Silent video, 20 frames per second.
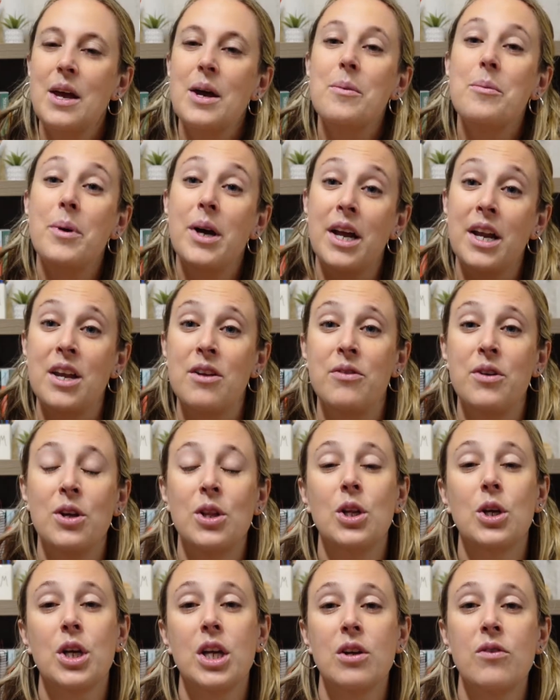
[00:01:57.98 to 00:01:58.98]
But if you're
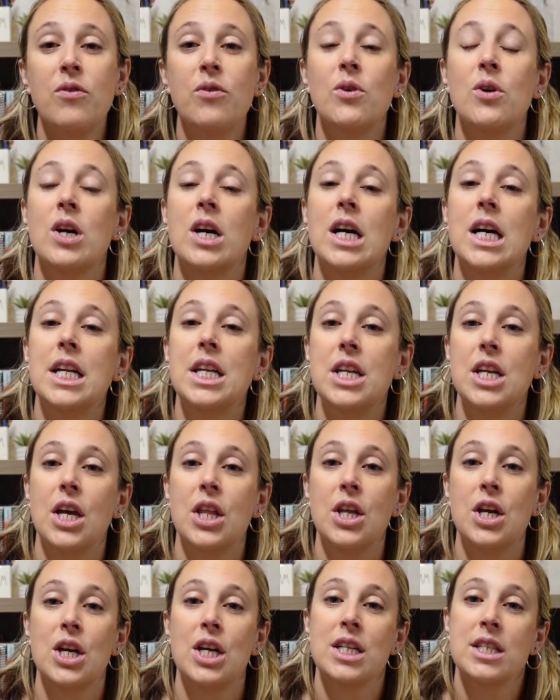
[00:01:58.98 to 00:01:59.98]
looking for
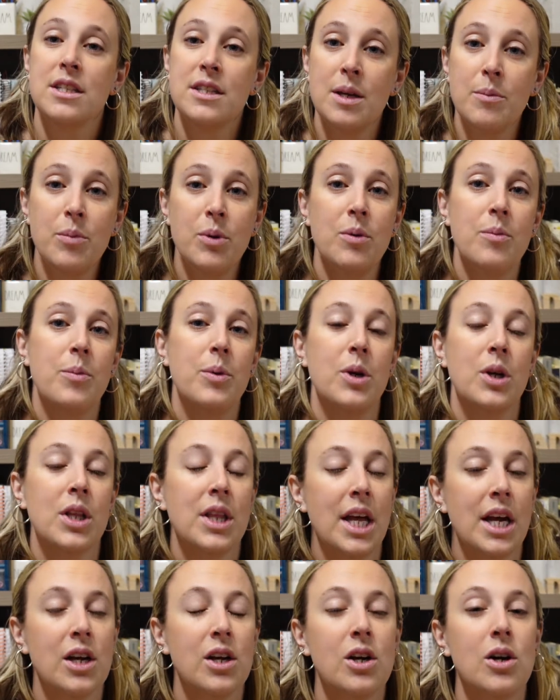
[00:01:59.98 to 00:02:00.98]
another simple book
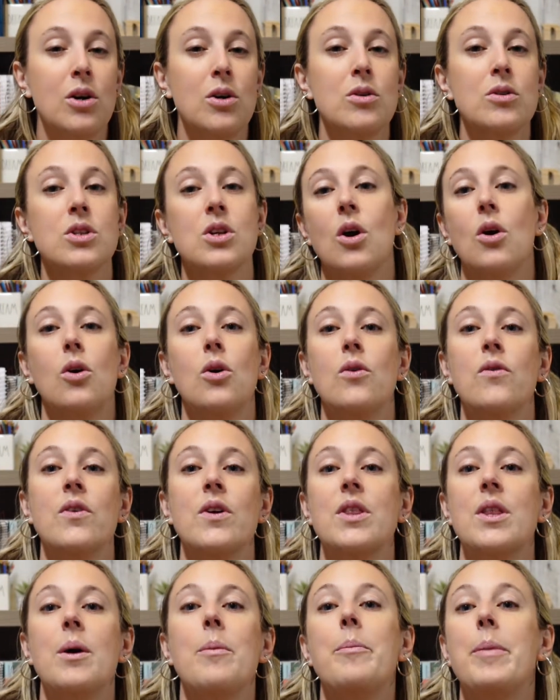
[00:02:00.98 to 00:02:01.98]
that goes over
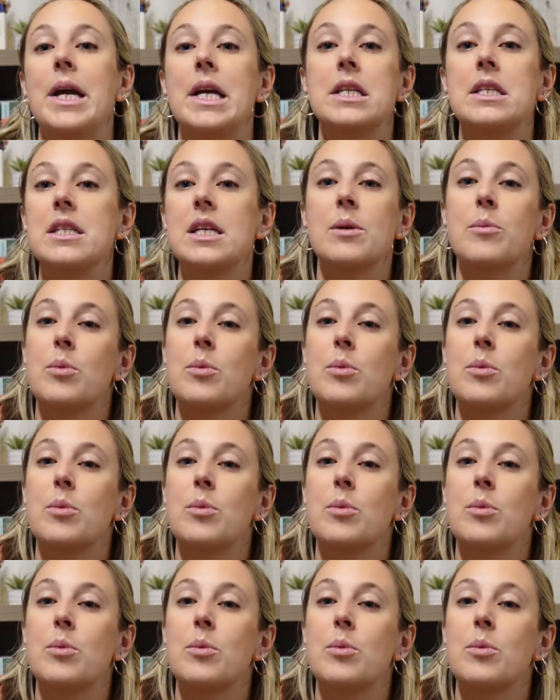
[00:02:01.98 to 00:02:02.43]
the basic